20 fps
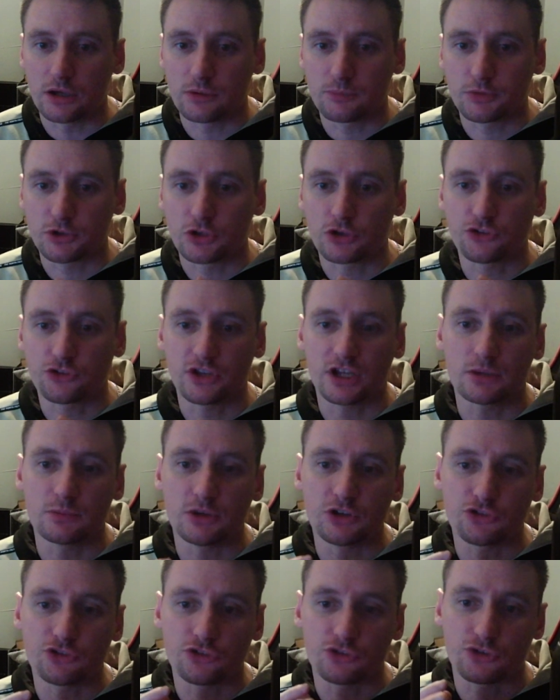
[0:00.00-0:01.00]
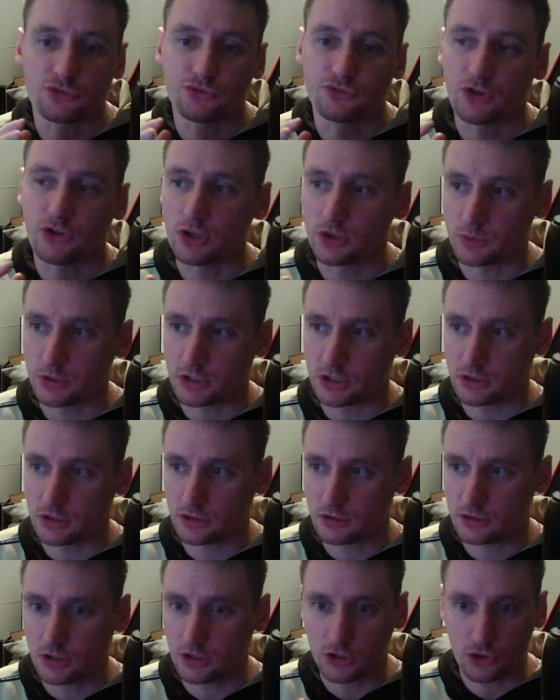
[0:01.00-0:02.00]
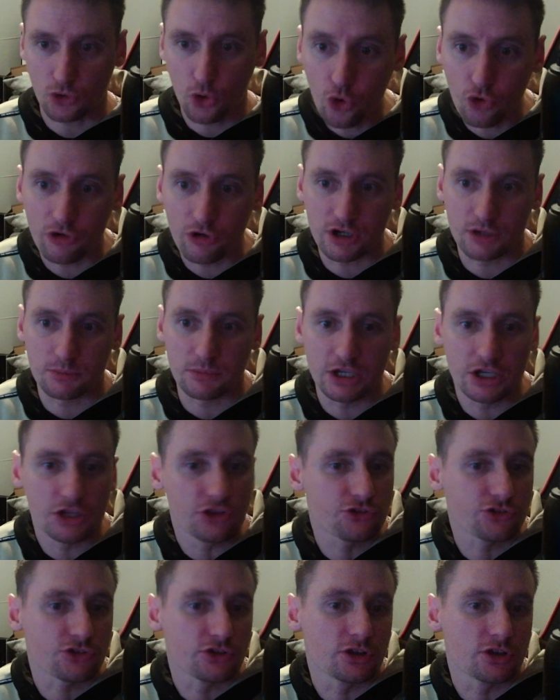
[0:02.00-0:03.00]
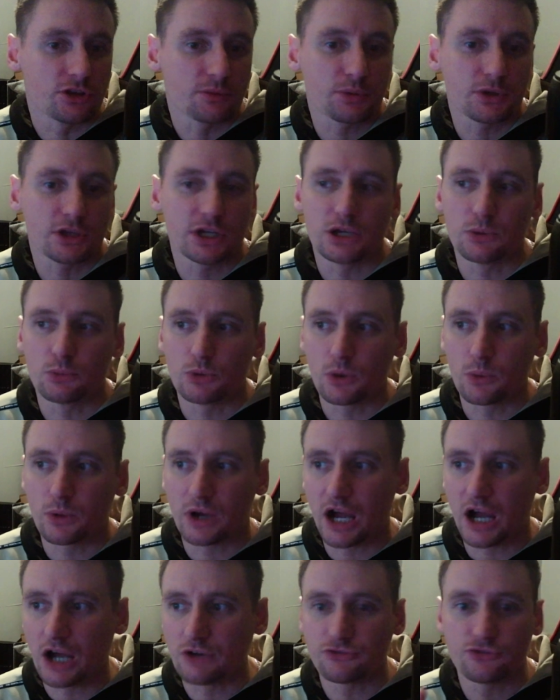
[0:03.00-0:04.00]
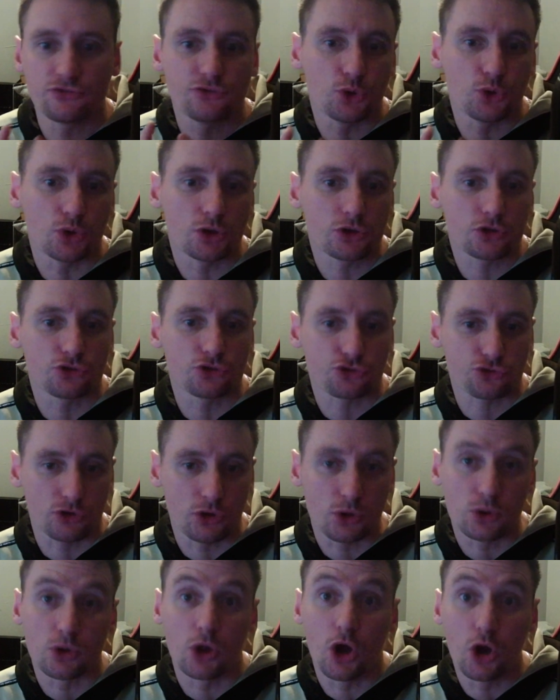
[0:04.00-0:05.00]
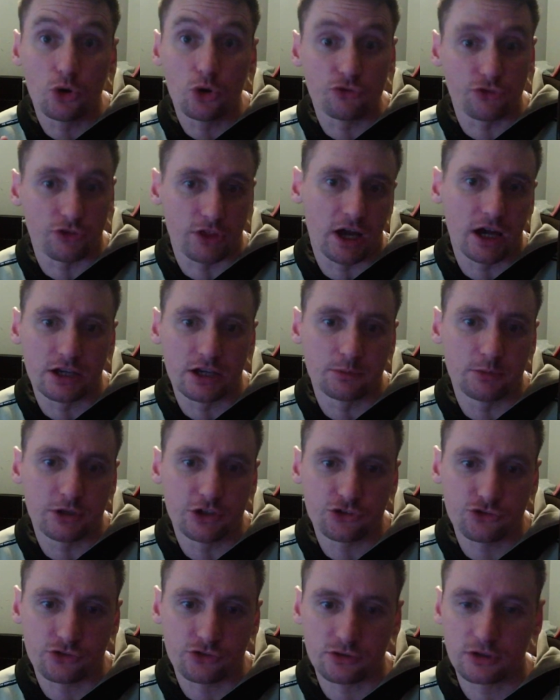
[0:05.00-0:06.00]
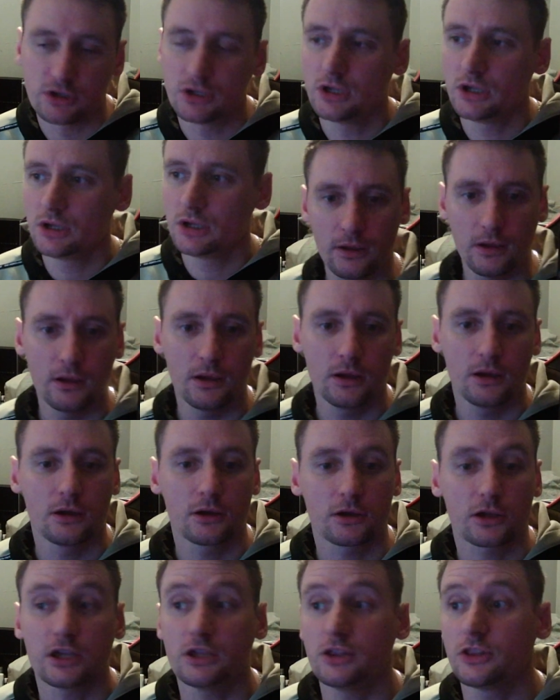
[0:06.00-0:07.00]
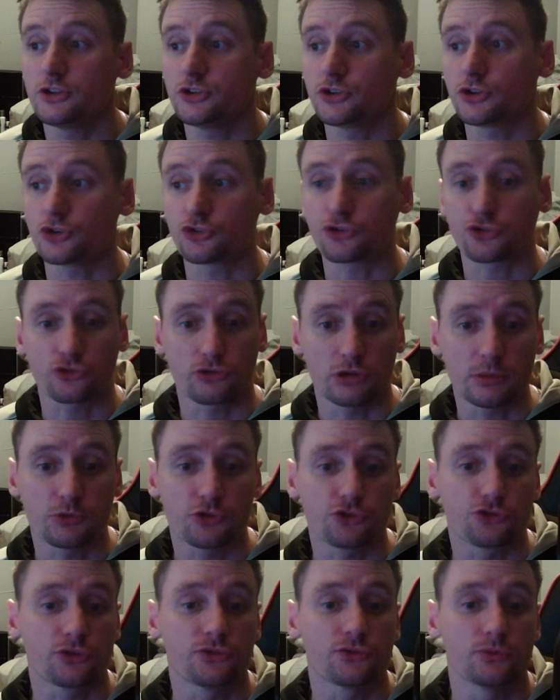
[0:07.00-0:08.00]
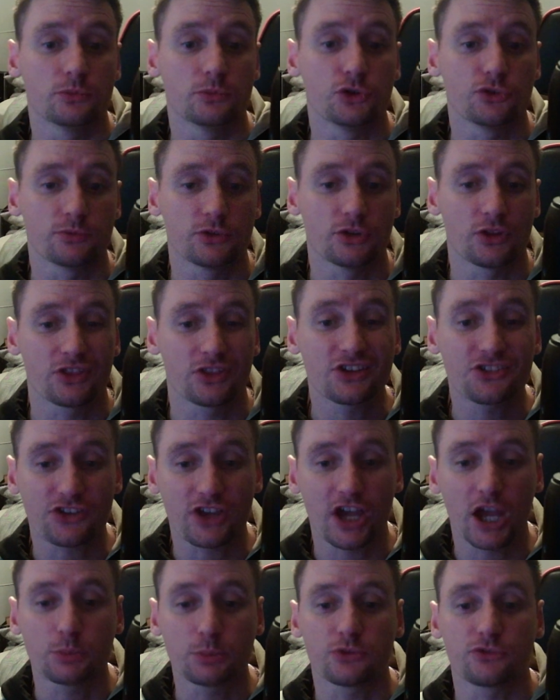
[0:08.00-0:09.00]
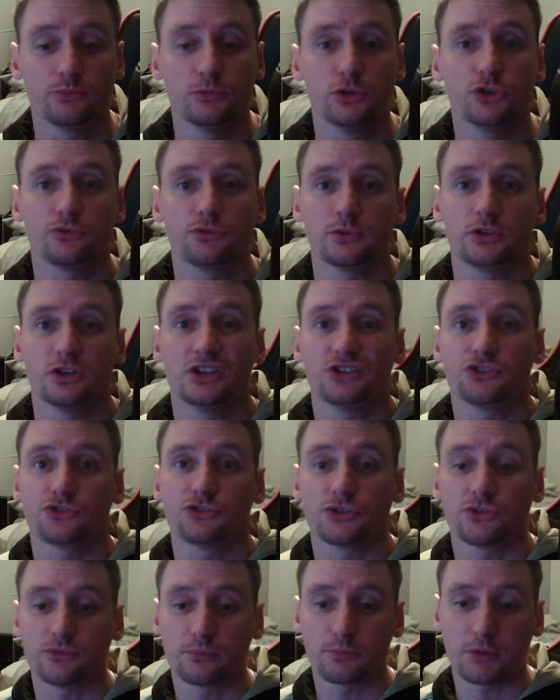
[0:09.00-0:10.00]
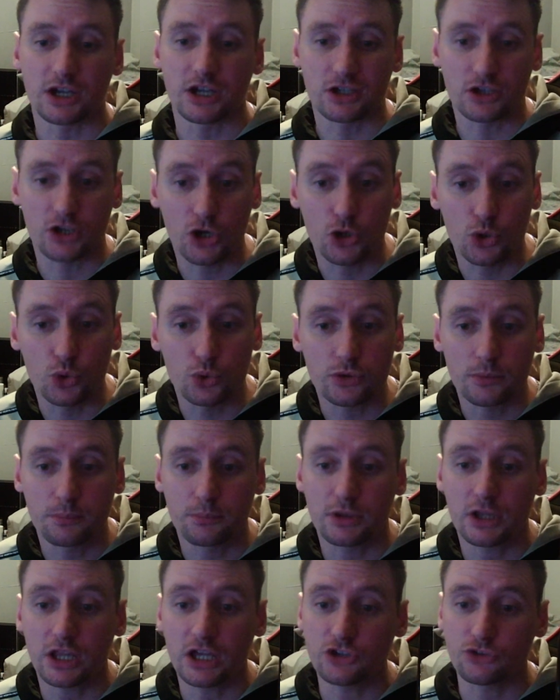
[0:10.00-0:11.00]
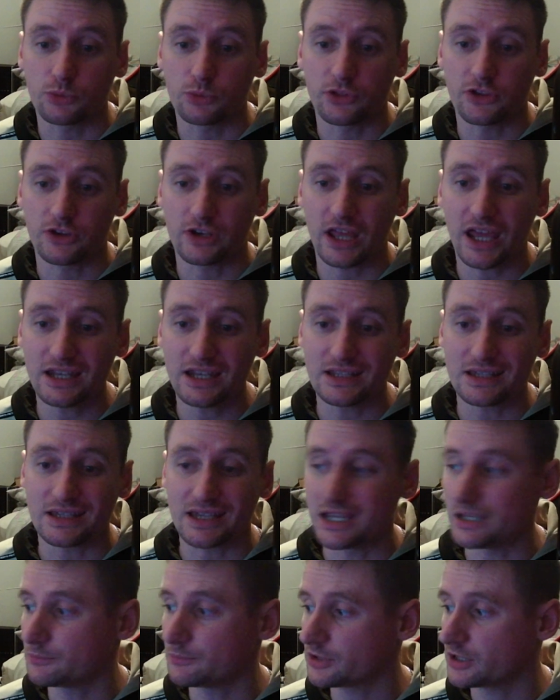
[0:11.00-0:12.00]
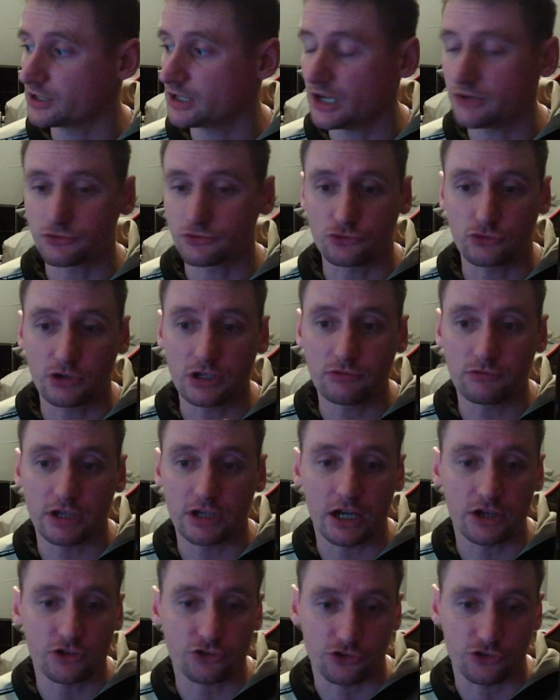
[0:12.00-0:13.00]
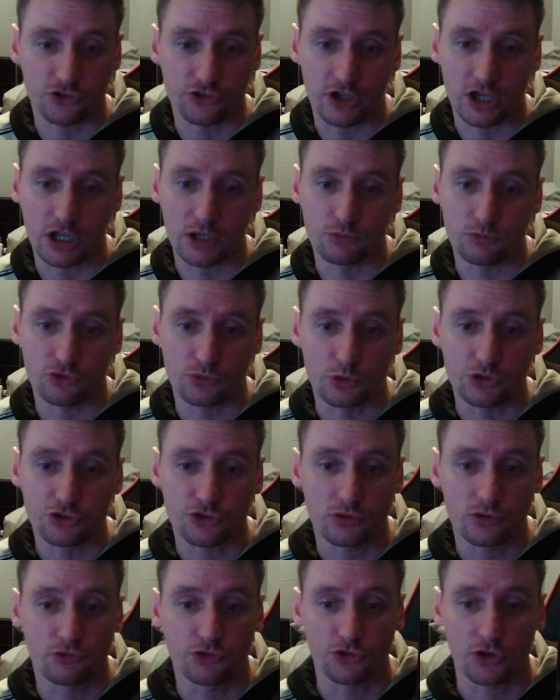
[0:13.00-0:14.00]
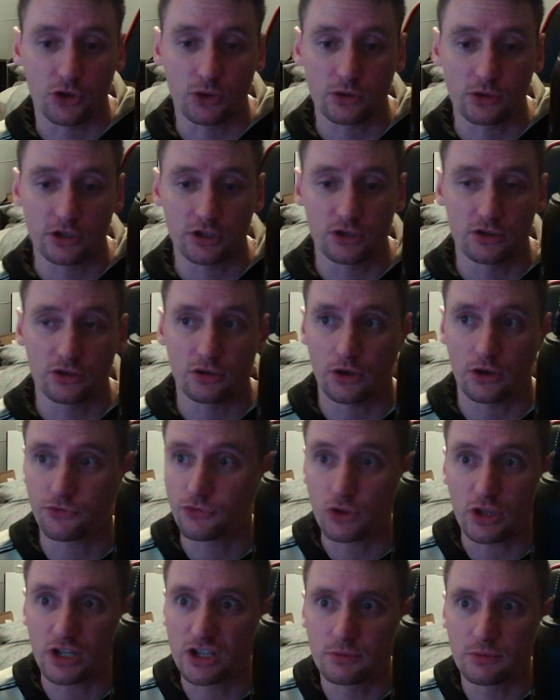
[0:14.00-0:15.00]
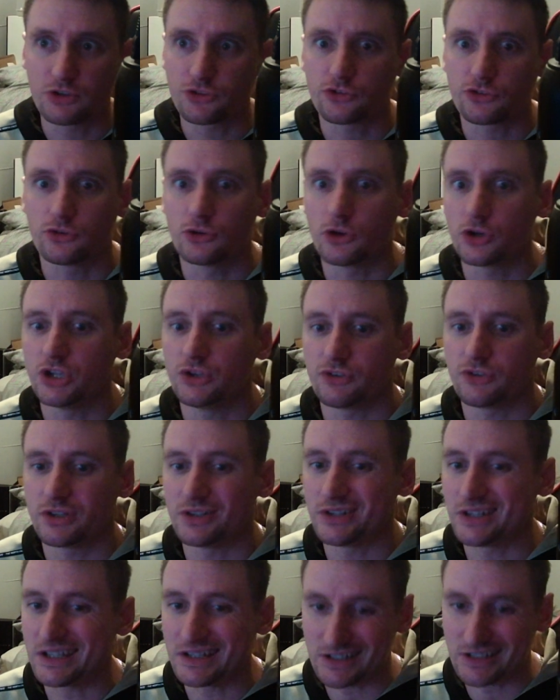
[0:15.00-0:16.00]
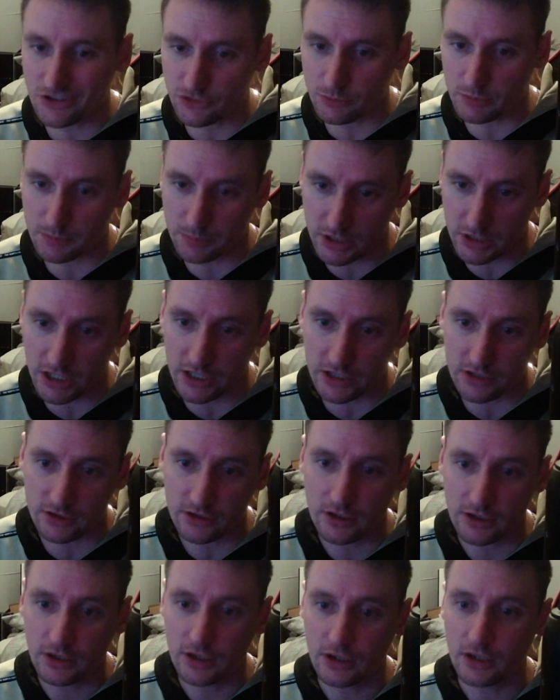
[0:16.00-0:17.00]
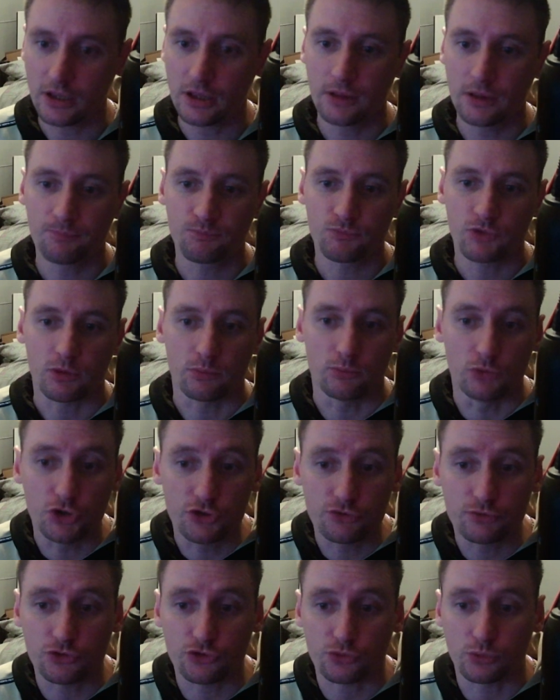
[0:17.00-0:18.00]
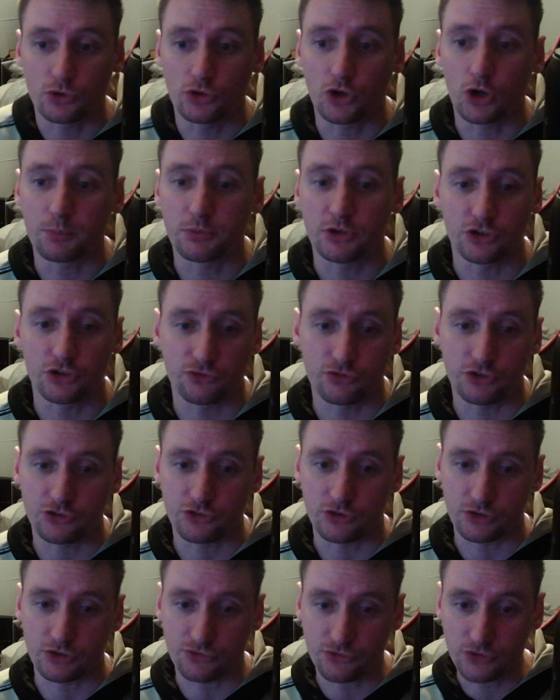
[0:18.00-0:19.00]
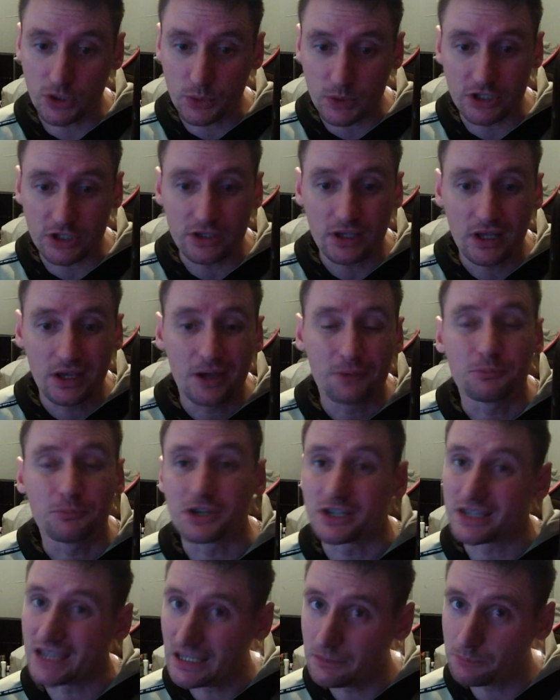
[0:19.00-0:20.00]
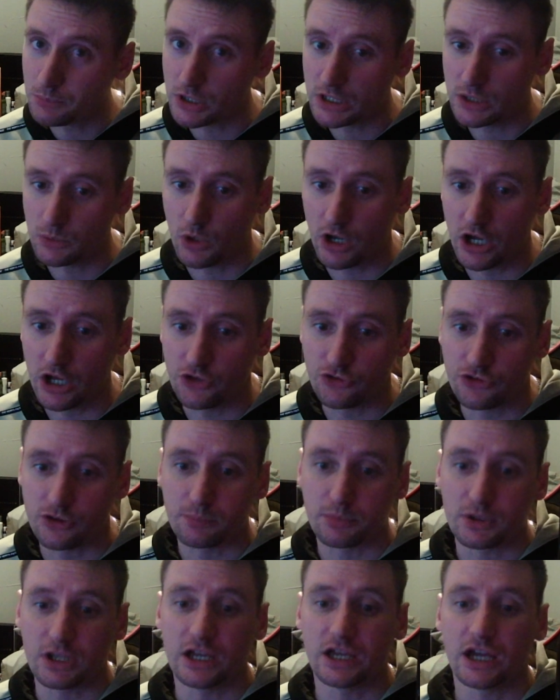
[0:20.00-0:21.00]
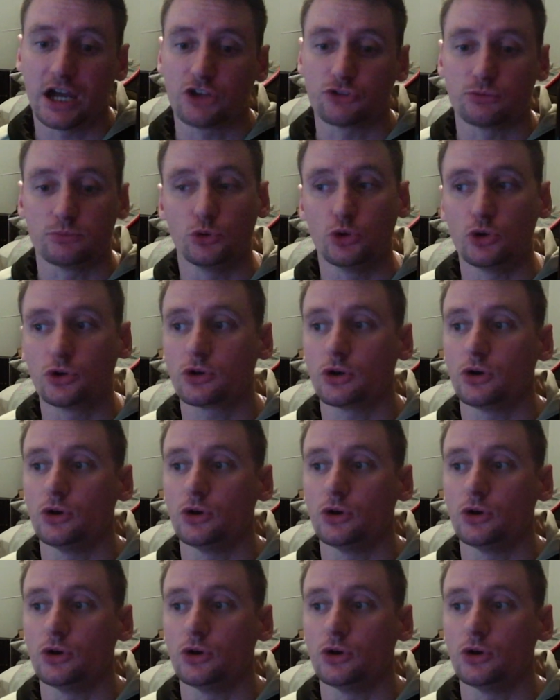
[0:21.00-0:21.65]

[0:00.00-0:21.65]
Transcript: because the animations are following core animation, and the player won't have full control over that animation. Okay, then you got script-driven movement. This type of movement is driven by code. Players within any game can have great reaction times, which can result in a full animation not even needed to be played. Movements will not be as visually fluid, but gameplay-wise, the player has more